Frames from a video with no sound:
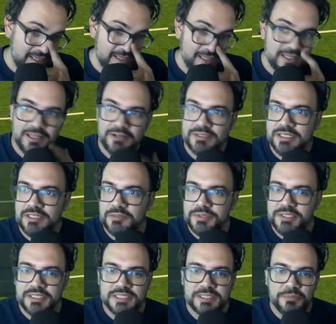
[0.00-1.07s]
That was a little bit
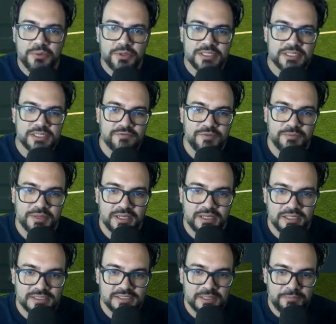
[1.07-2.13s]
disappointing from the
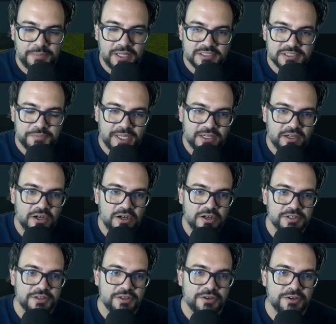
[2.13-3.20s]
guys. They bounced back
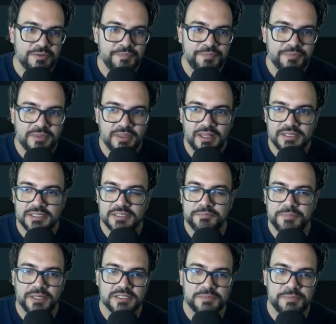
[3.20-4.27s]
hard, though. They did
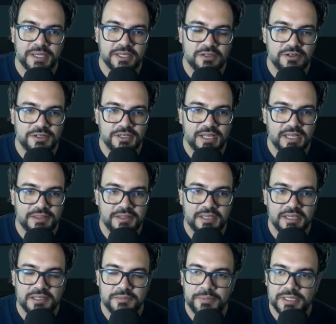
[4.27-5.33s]
bounce back hard at the
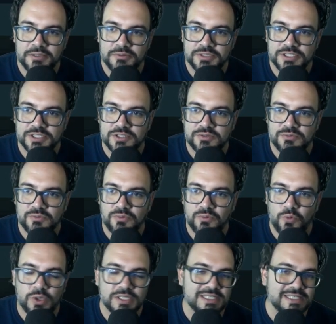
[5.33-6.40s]
end, but it was just
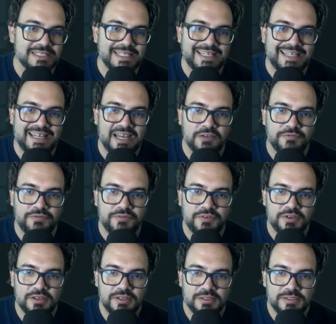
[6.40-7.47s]
wasn't enough
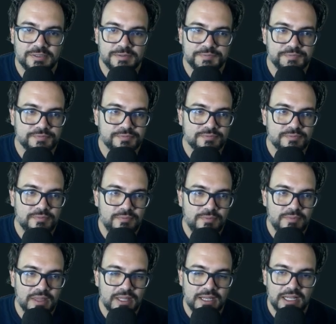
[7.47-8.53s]

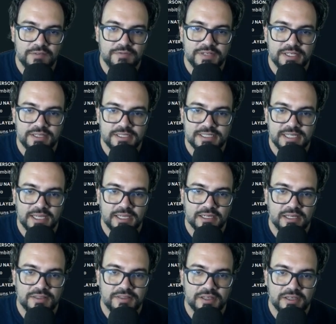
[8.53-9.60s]
left in the tank,
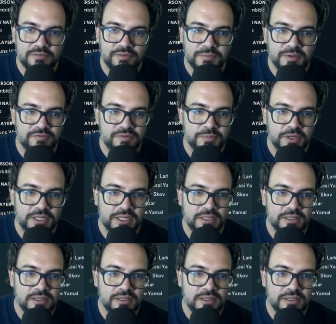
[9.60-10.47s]
I think, from everybody.